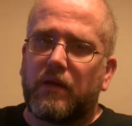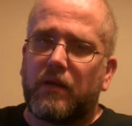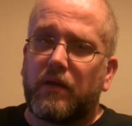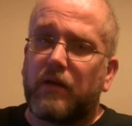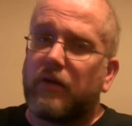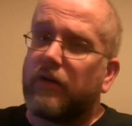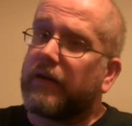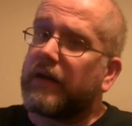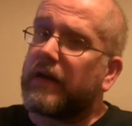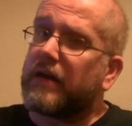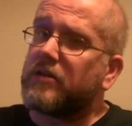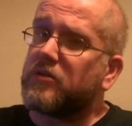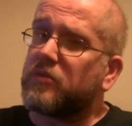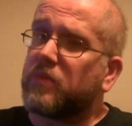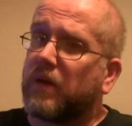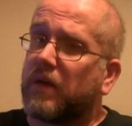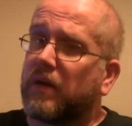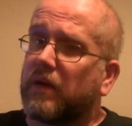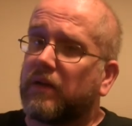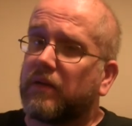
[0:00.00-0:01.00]
Alright guys,
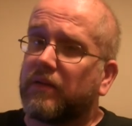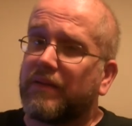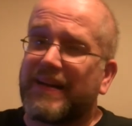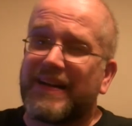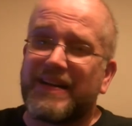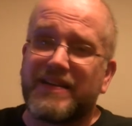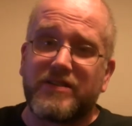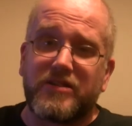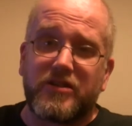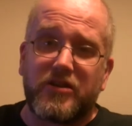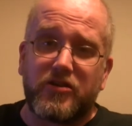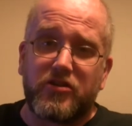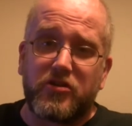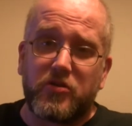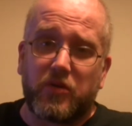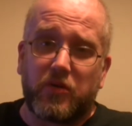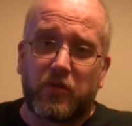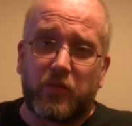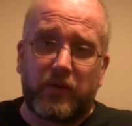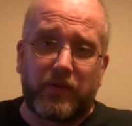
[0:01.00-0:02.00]
well, as
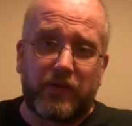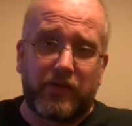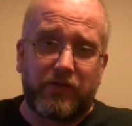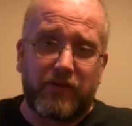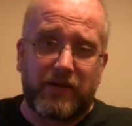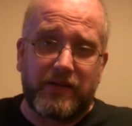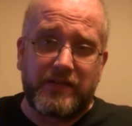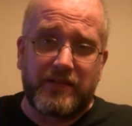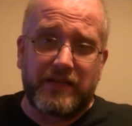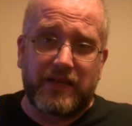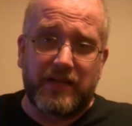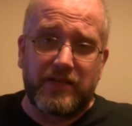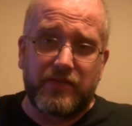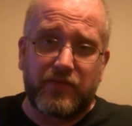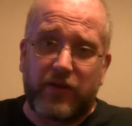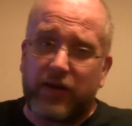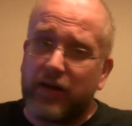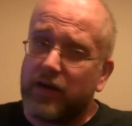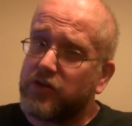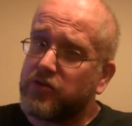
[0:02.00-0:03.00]
usual with the grain to glass
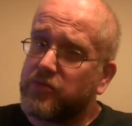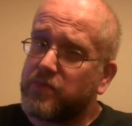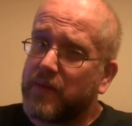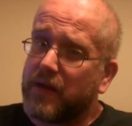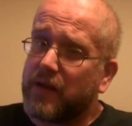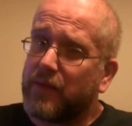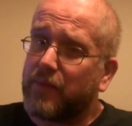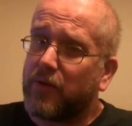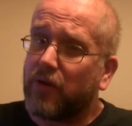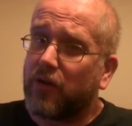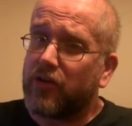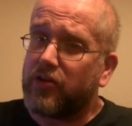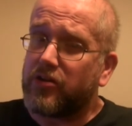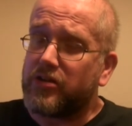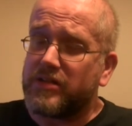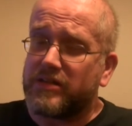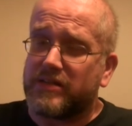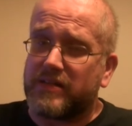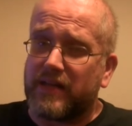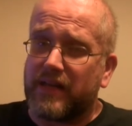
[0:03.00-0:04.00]
videos, my
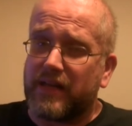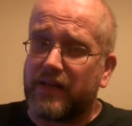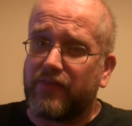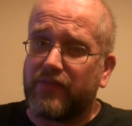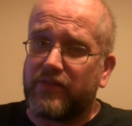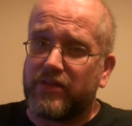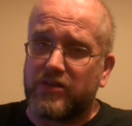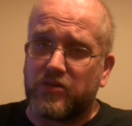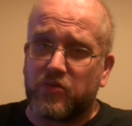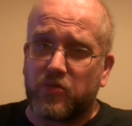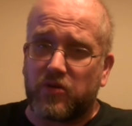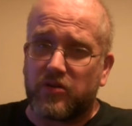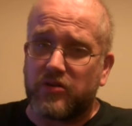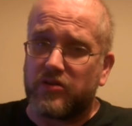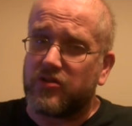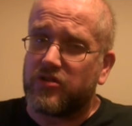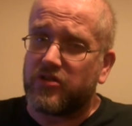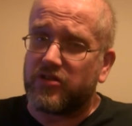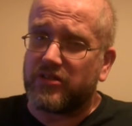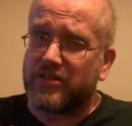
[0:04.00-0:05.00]
apologies if this was
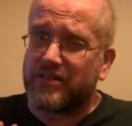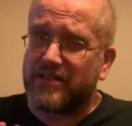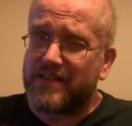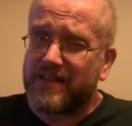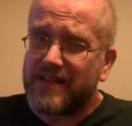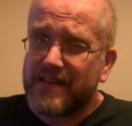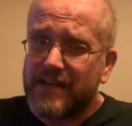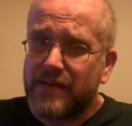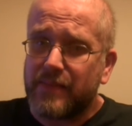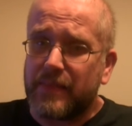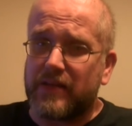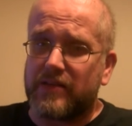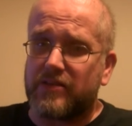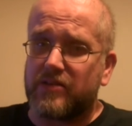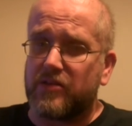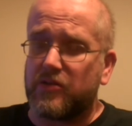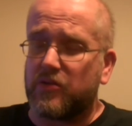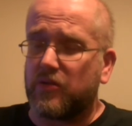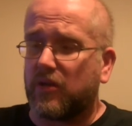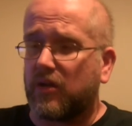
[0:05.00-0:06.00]
just a tiny bit
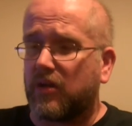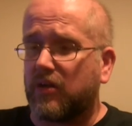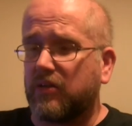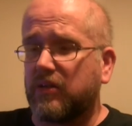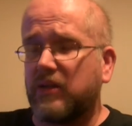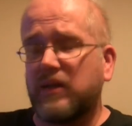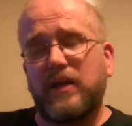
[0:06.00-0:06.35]
too long.